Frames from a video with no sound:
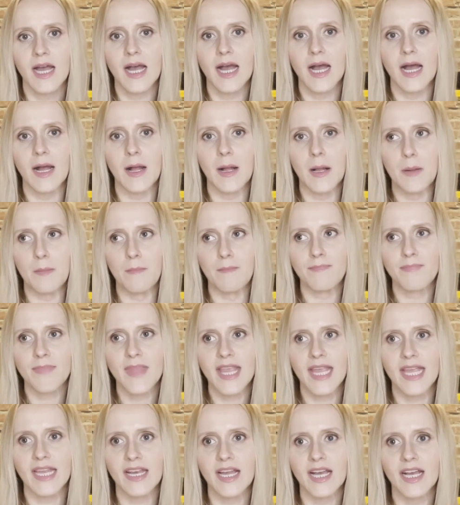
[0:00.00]

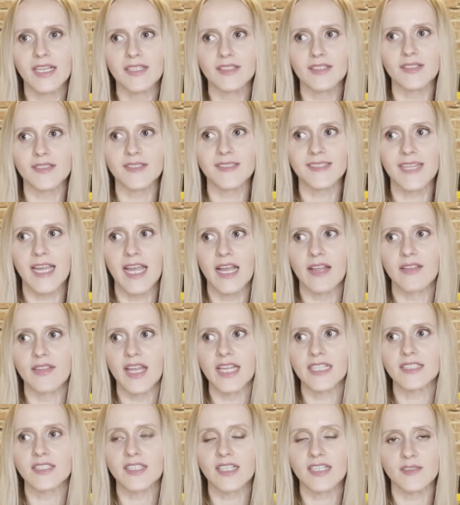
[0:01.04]
and understand
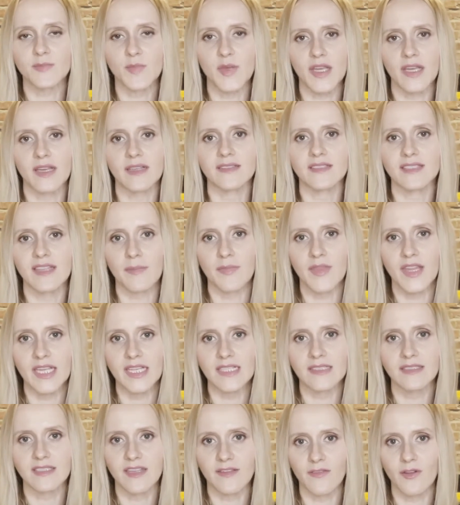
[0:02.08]
that just because something
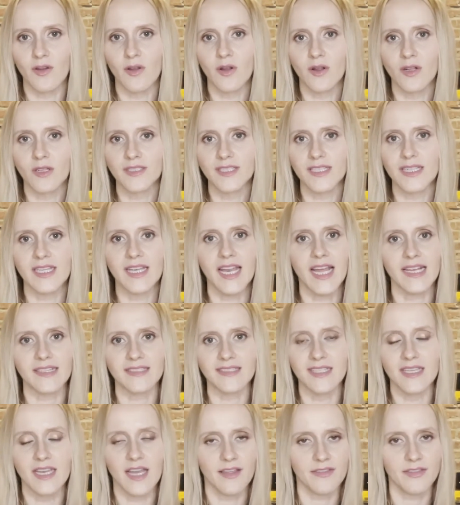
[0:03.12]
is difficult, it
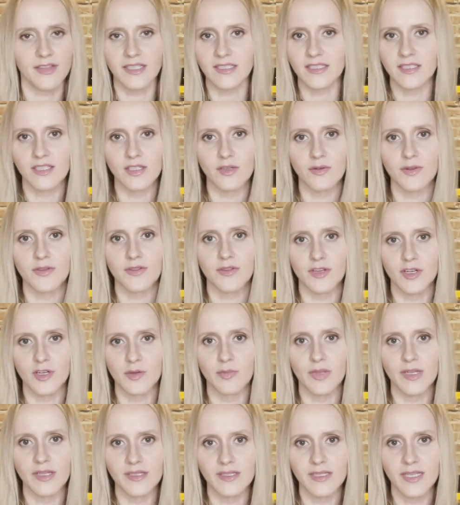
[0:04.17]
has nothing to do with your
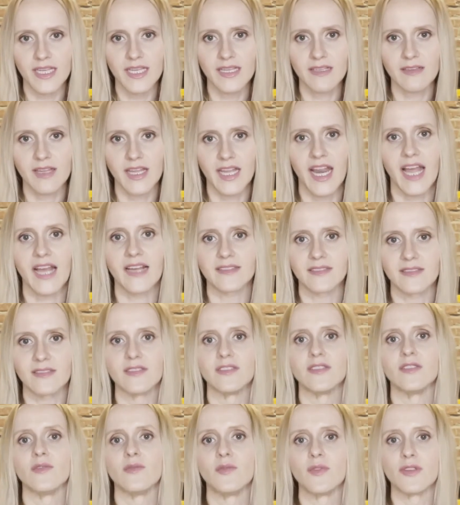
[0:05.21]
ability. It has to
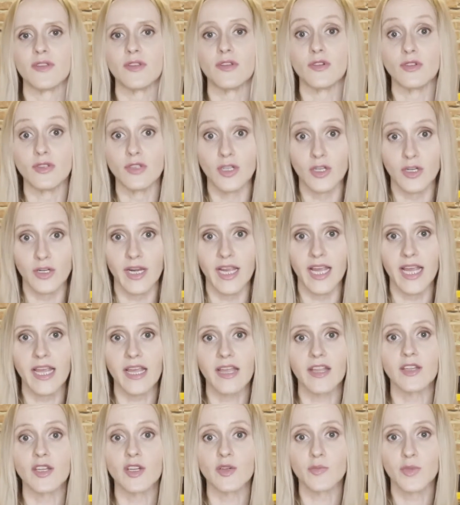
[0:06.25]
do with your learning
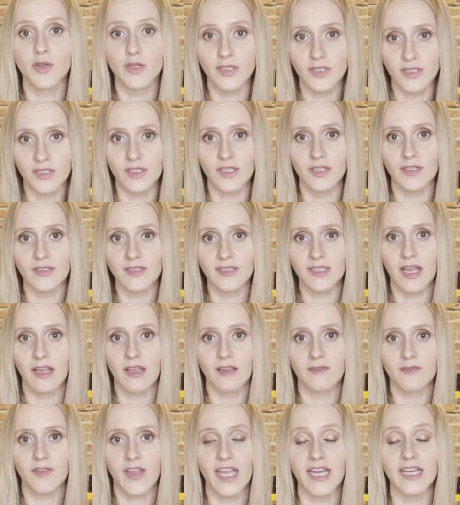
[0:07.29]
and you're pushing
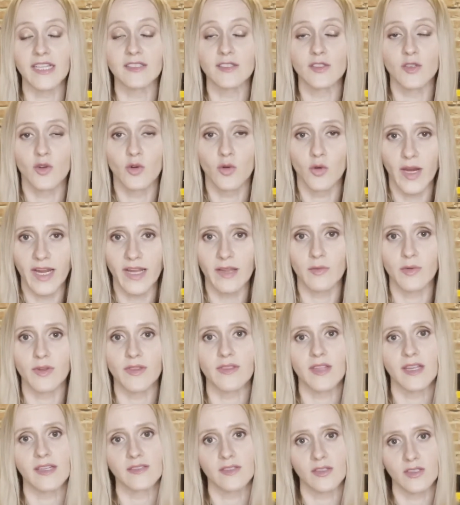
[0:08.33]
yourself. And it's great when
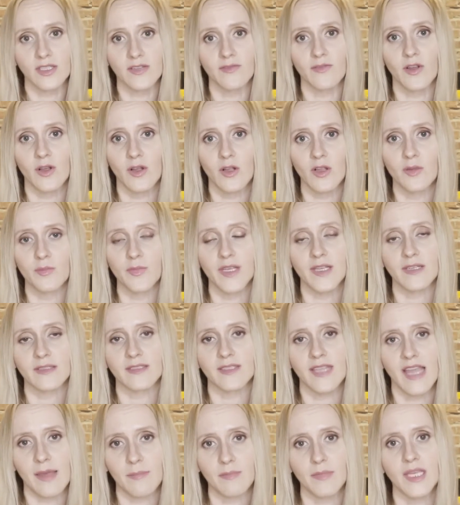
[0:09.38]
things are difficult
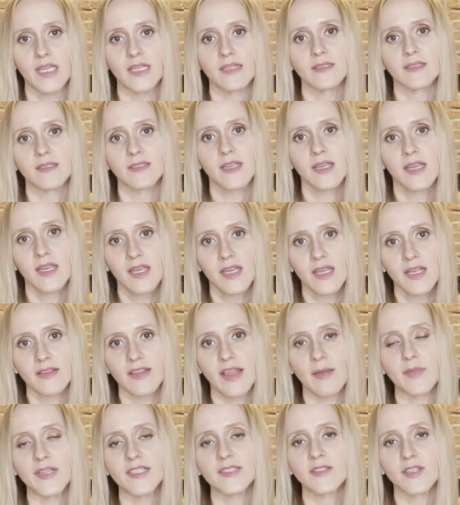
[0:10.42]
because that means
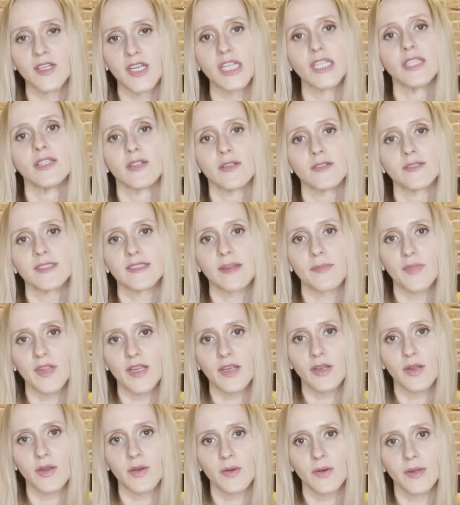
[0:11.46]
you're going to learn
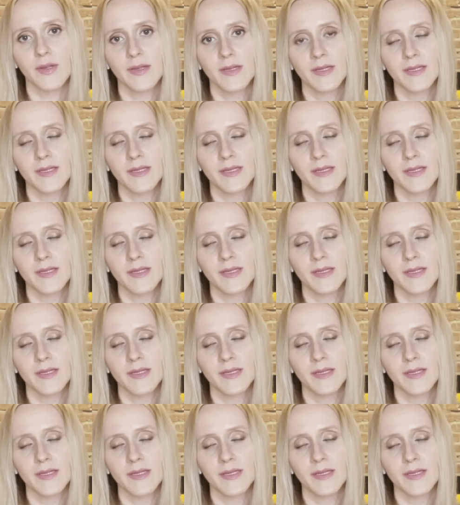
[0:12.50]
something new.